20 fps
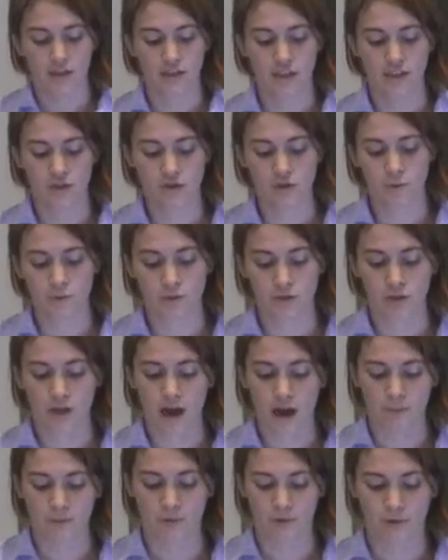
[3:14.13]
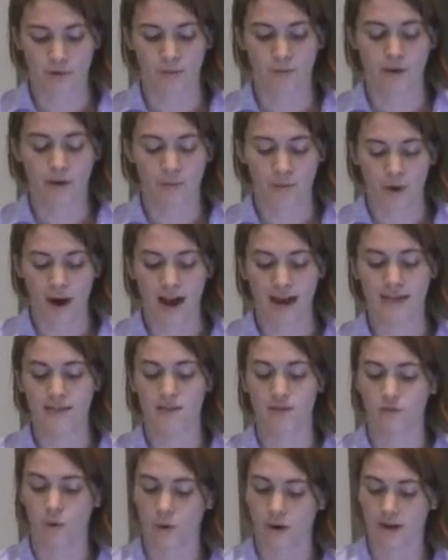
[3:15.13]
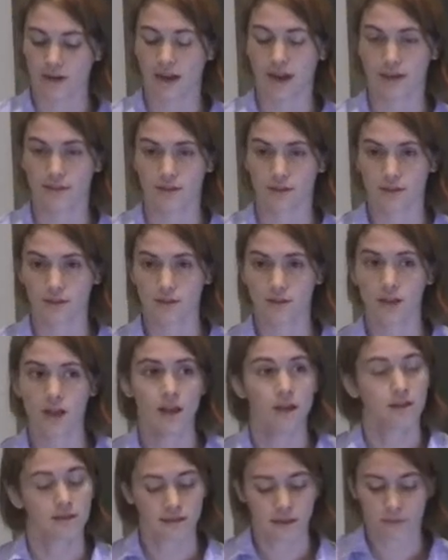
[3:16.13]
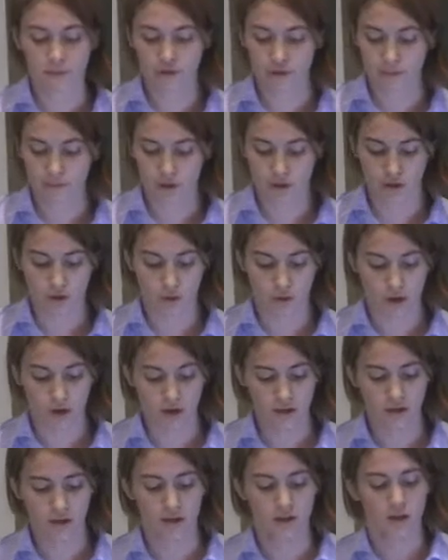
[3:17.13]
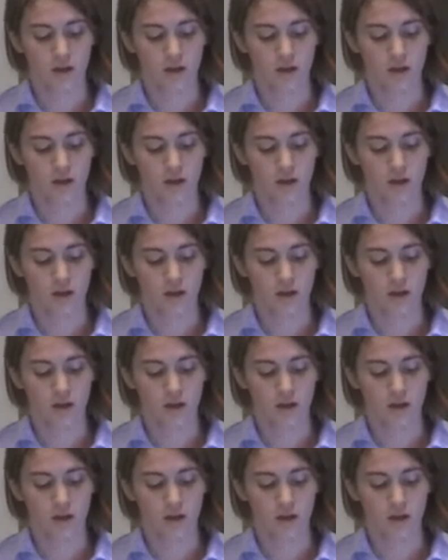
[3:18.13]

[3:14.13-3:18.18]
this group was comprised of organizers, some from New York,